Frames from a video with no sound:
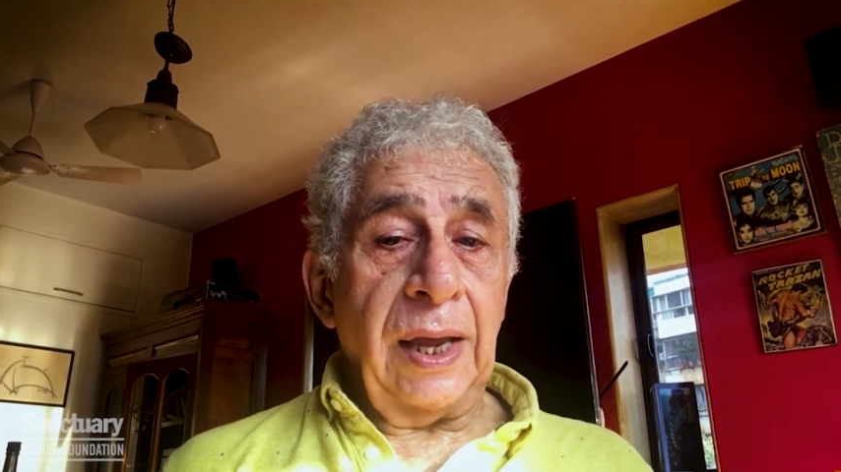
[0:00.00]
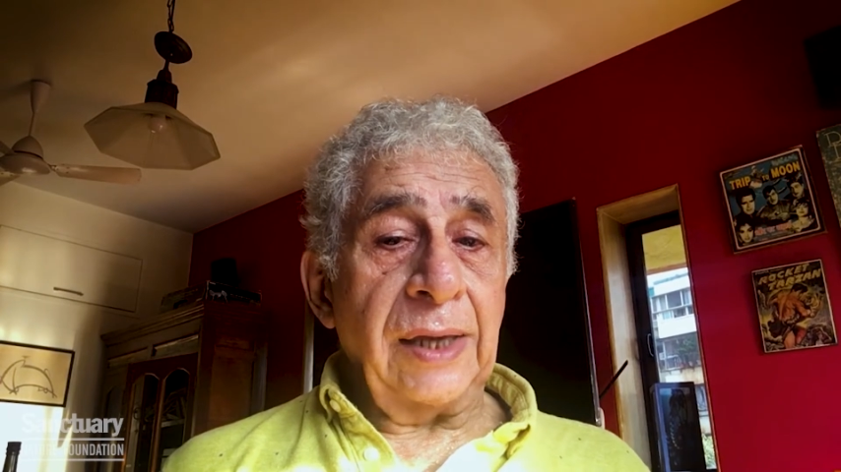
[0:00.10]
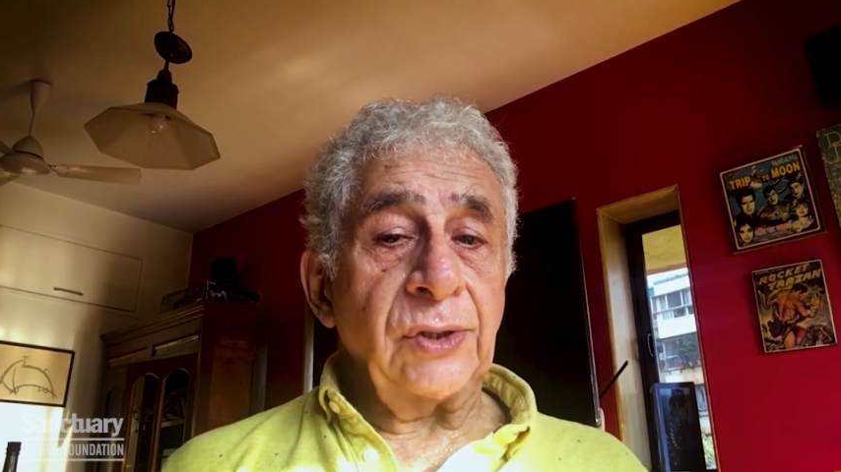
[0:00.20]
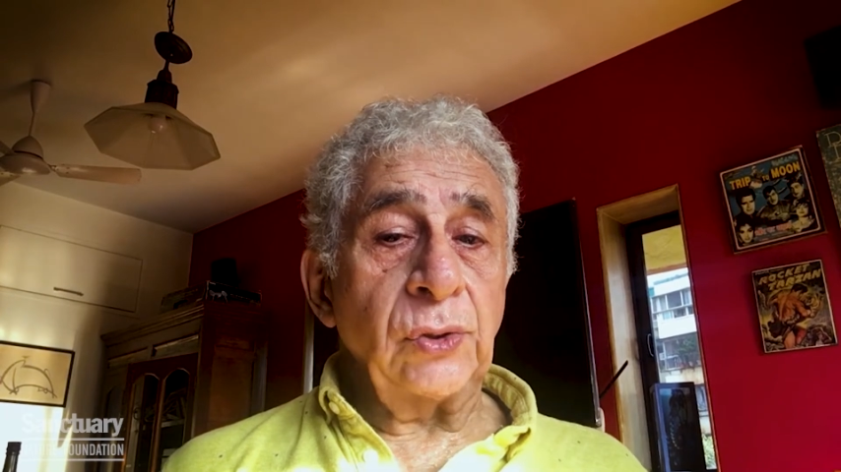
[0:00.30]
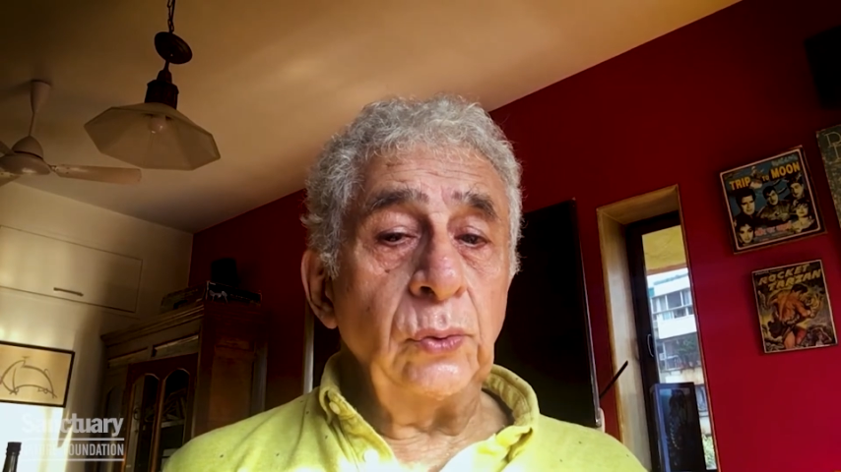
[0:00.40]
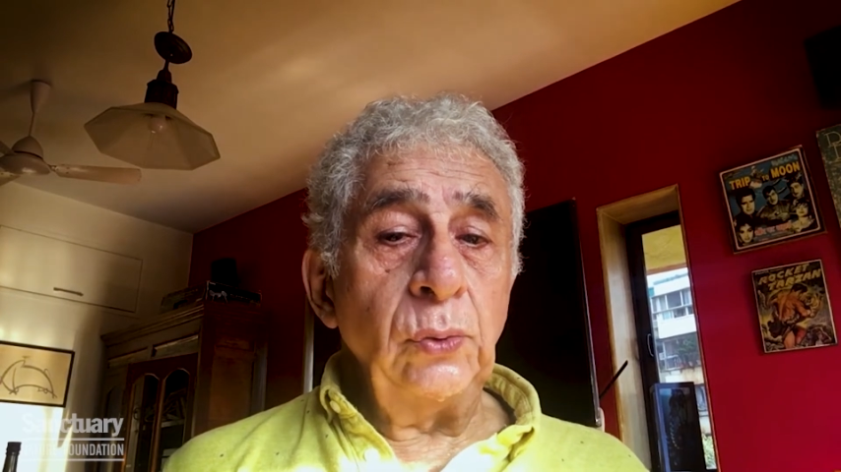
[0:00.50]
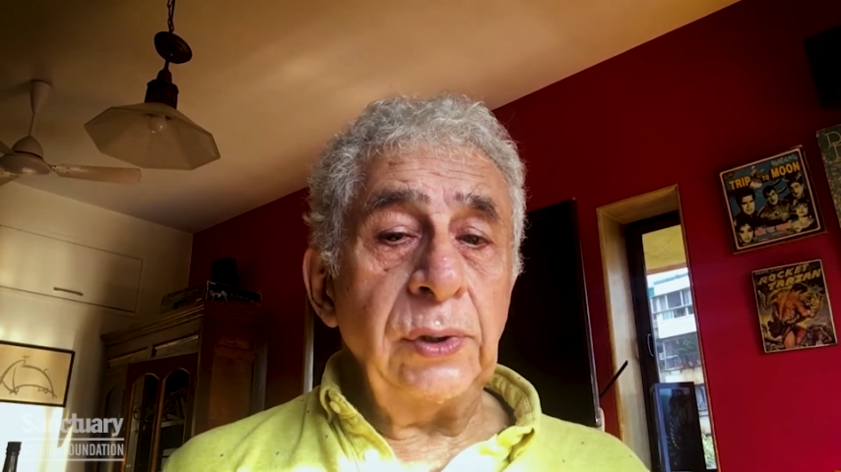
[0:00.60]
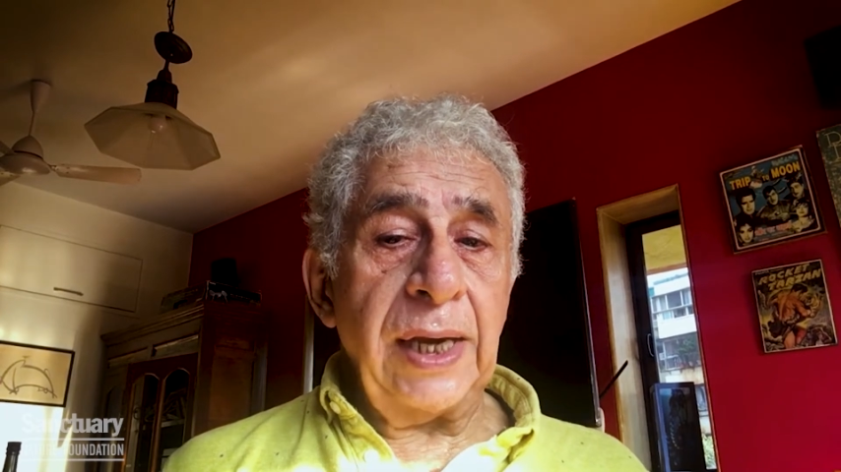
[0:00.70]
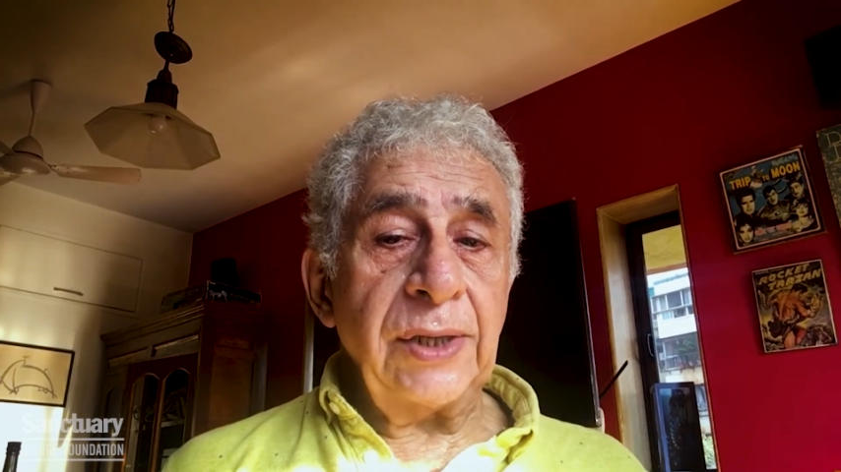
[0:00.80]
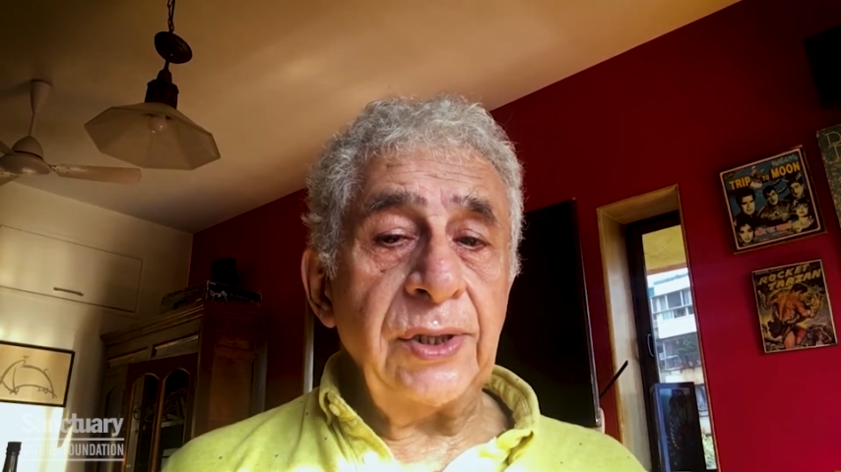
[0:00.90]
As
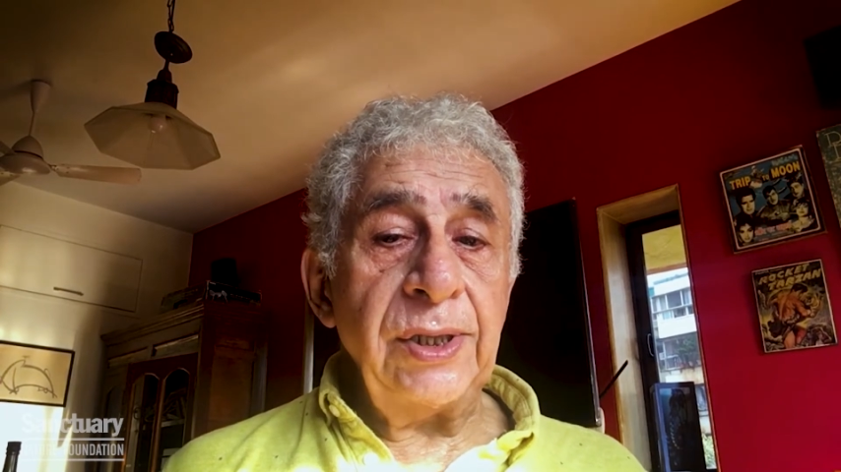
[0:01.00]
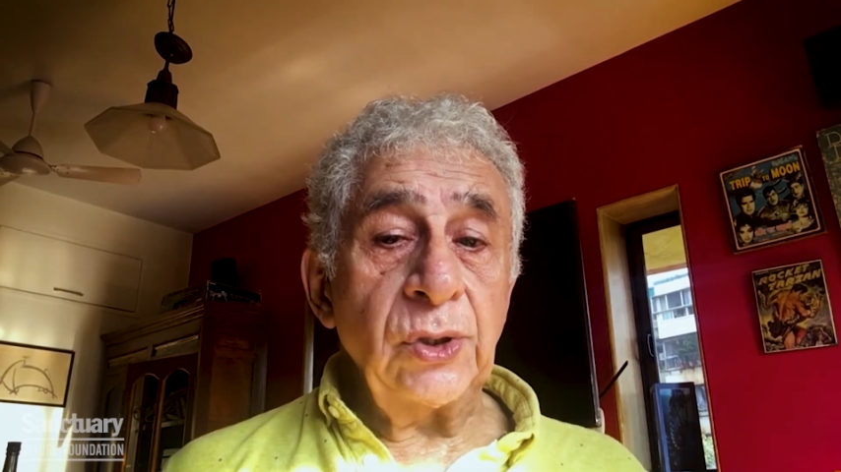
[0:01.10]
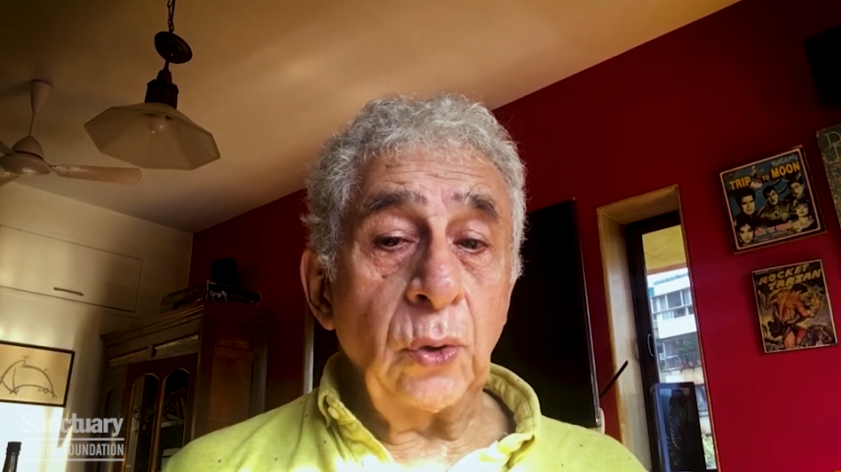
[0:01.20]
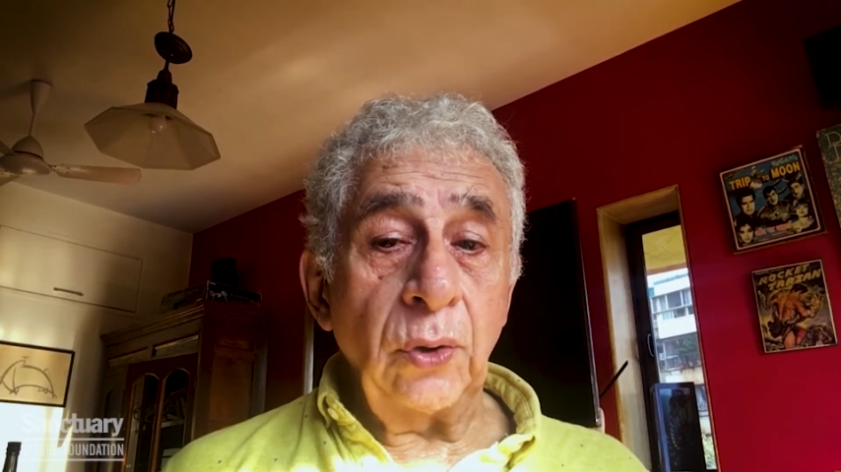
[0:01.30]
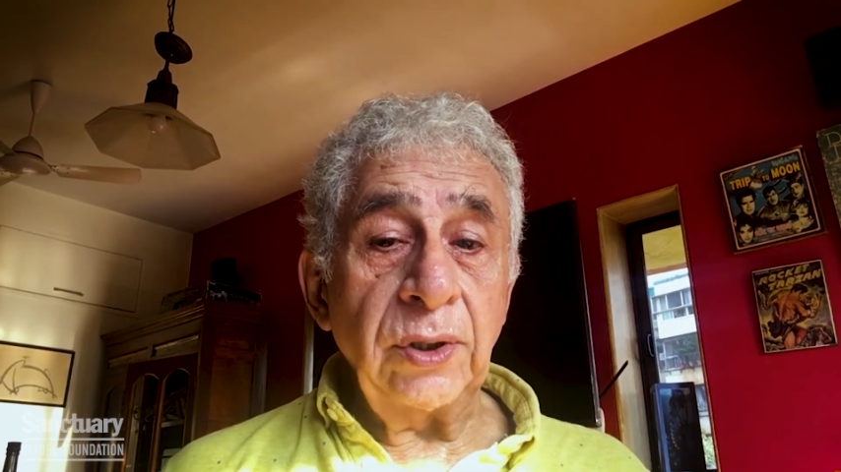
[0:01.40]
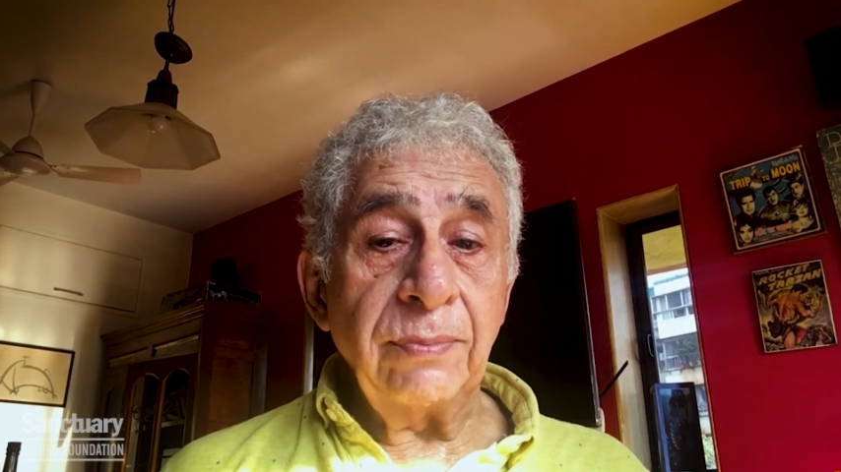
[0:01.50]
soon as he saw the